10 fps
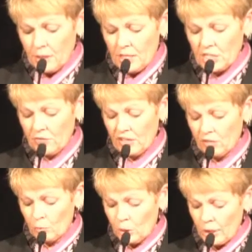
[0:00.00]
This
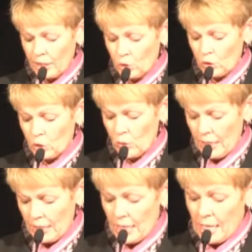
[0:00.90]
favorable interest
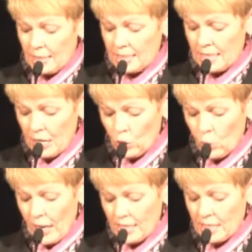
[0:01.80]
rate is
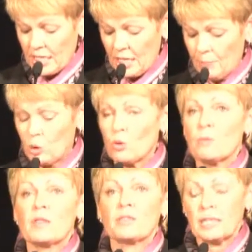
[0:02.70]
another way to keep your
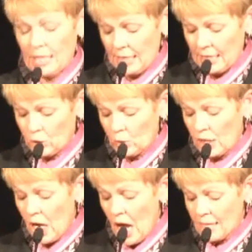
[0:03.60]
monthly
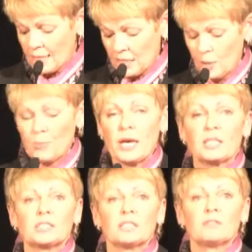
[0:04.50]
electric costs
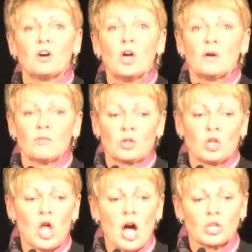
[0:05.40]
competitive for
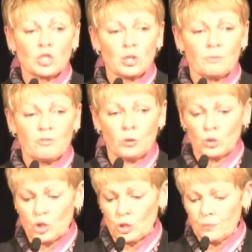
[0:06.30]
the long-term
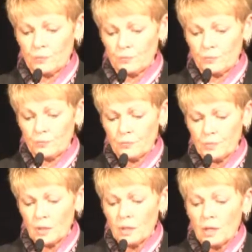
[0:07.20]
future.
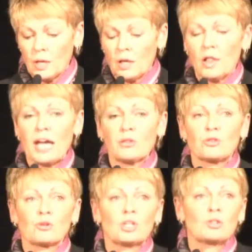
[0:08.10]
Line
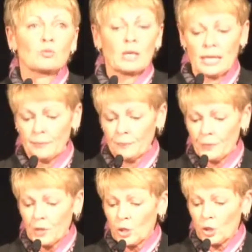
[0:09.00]
33,
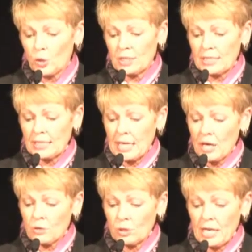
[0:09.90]
current and
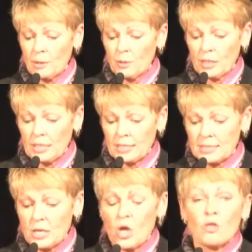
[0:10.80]
other
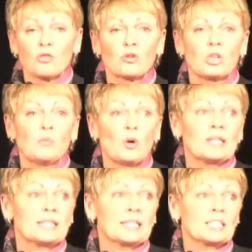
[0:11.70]
liabilities,
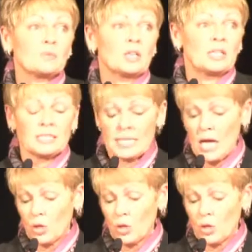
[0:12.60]
$30.6 million.